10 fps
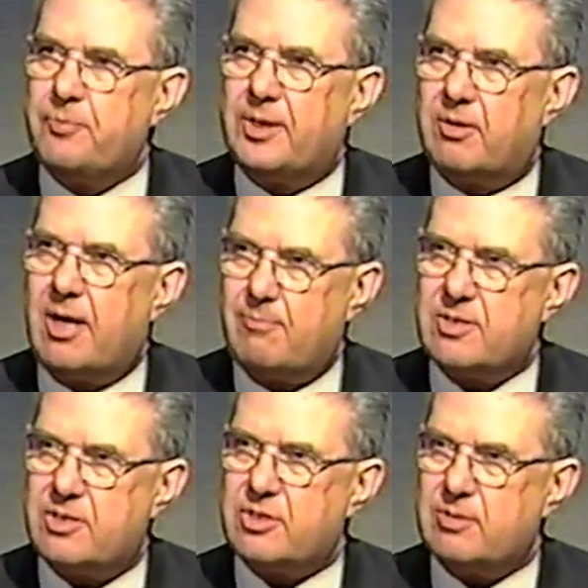that there ought to be
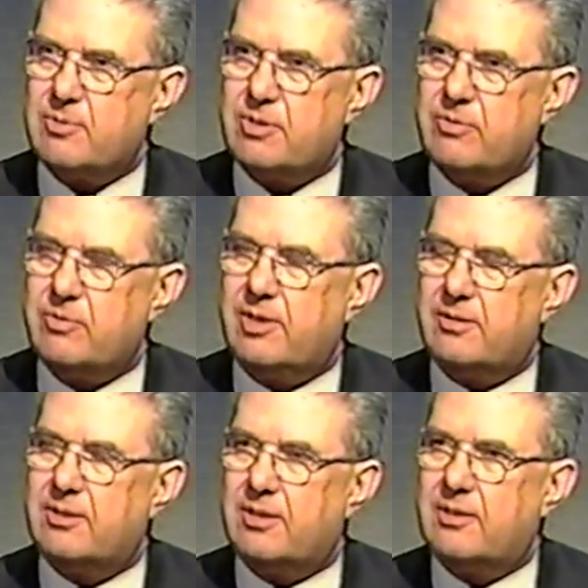systems soon that,
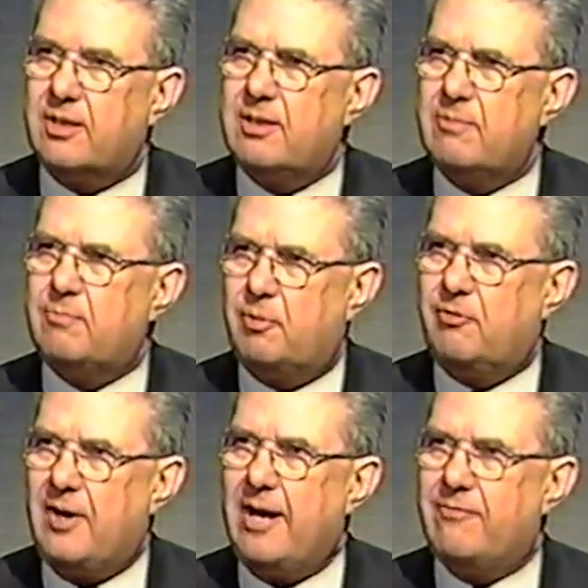that, that can
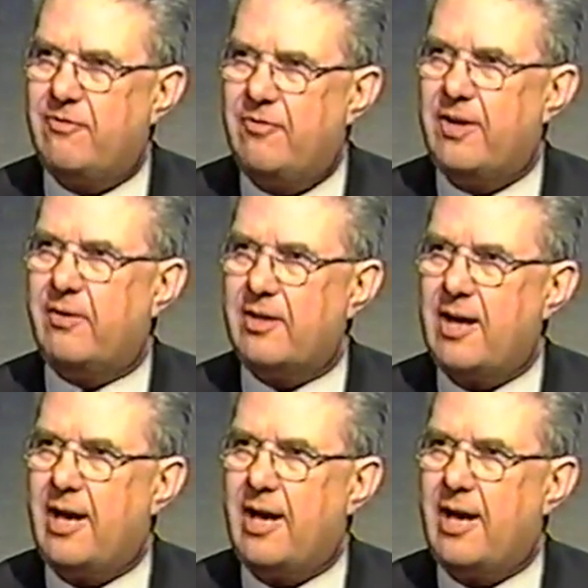provide very